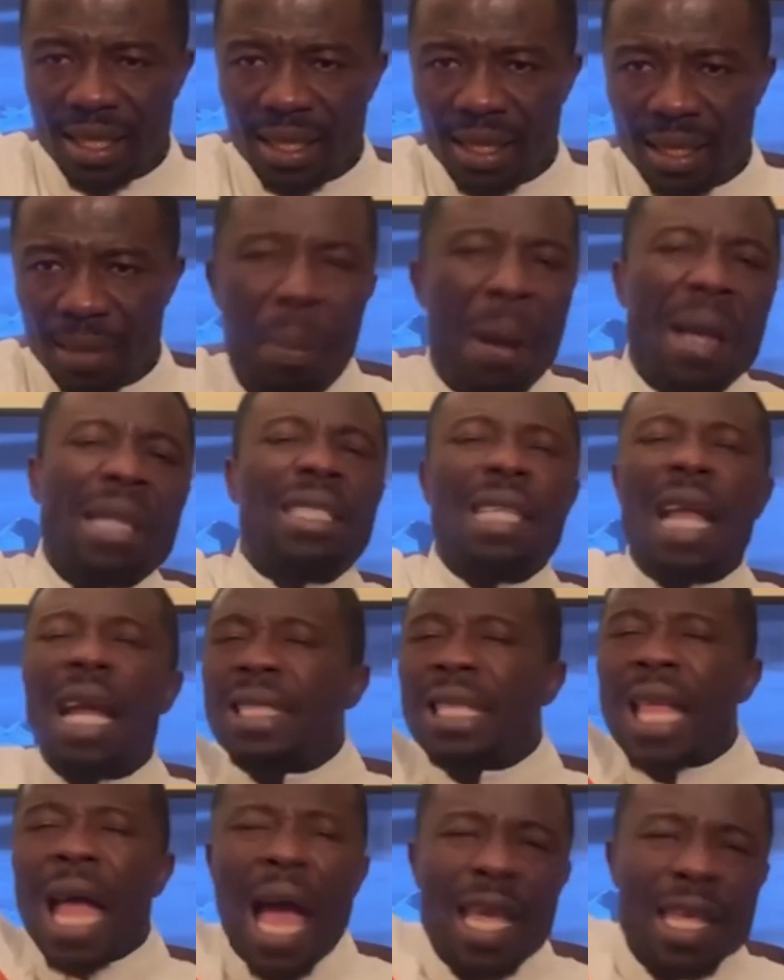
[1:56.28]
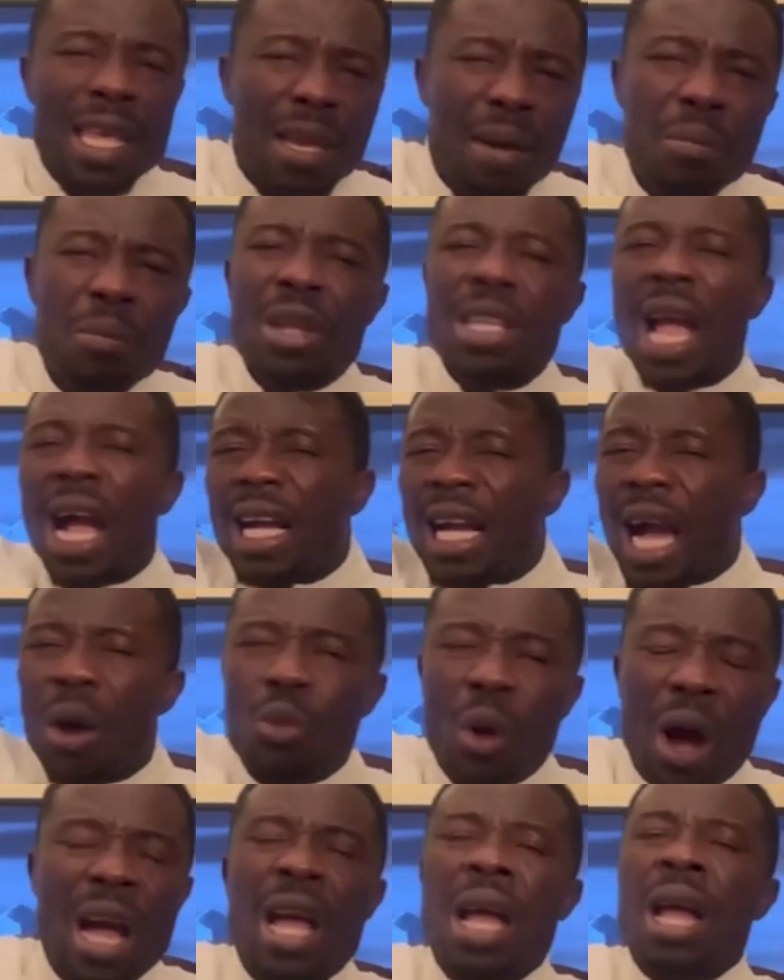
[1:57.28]
Pastor Tai Moja
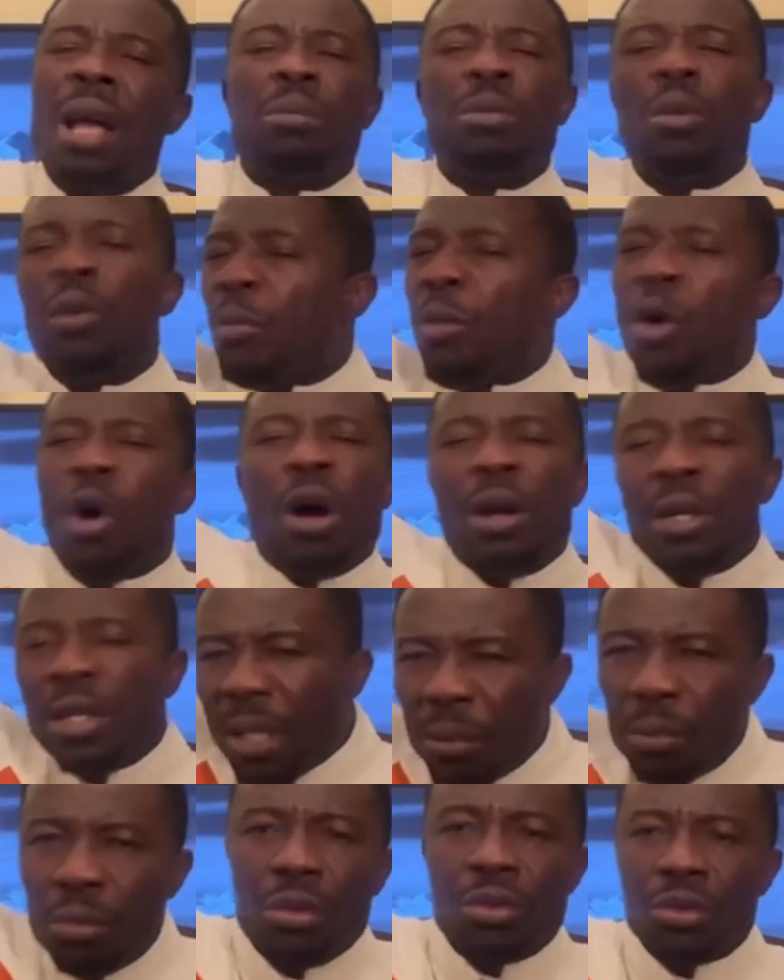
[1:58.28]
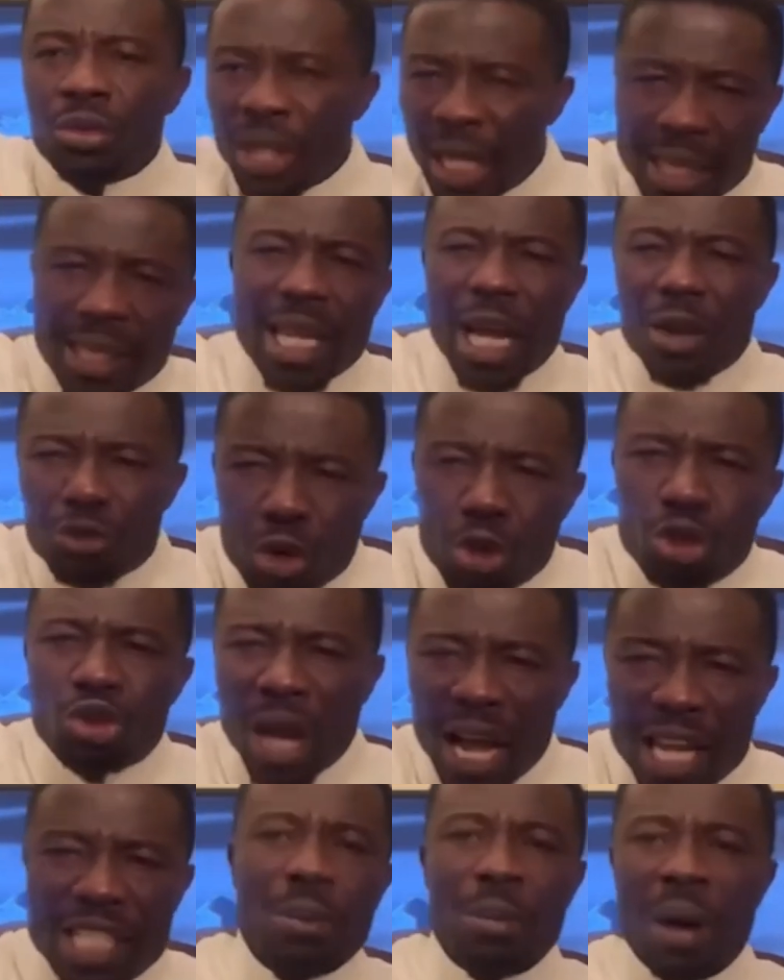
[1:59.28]
Kawa Director Jones
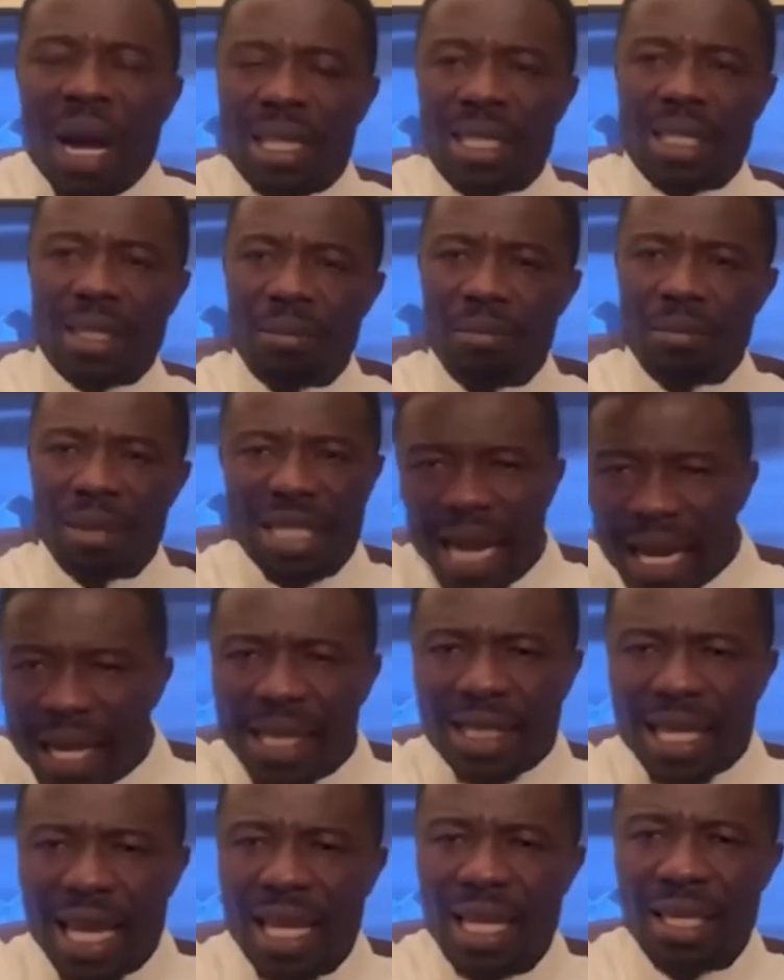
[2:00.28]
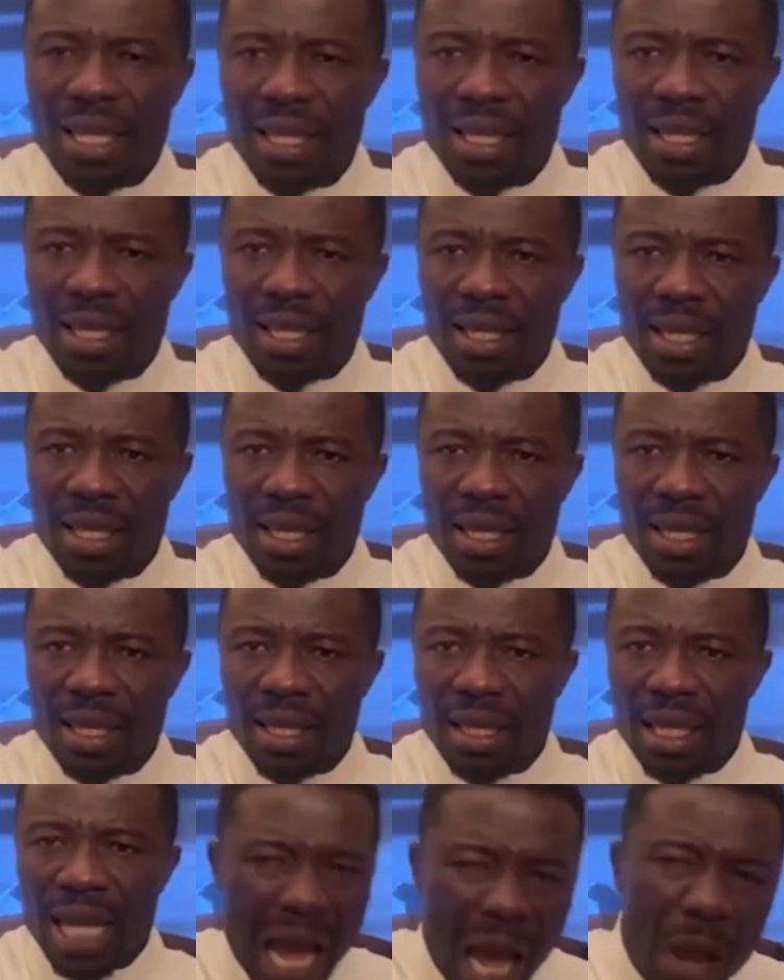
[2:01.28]
Ajman, my director.
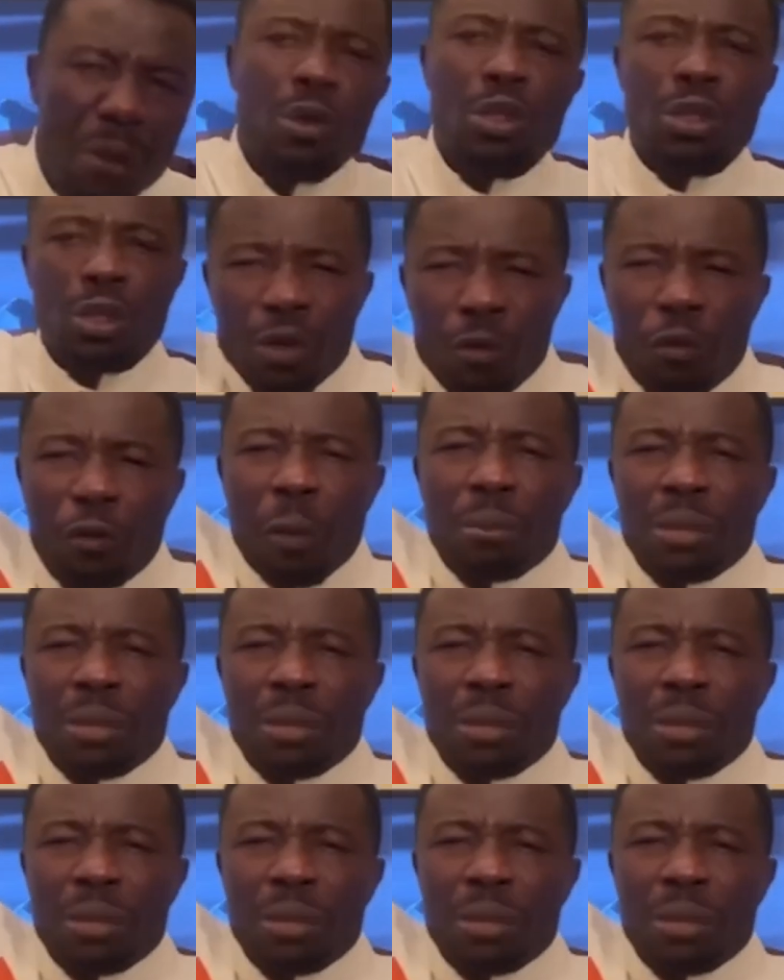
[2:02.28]
I listen from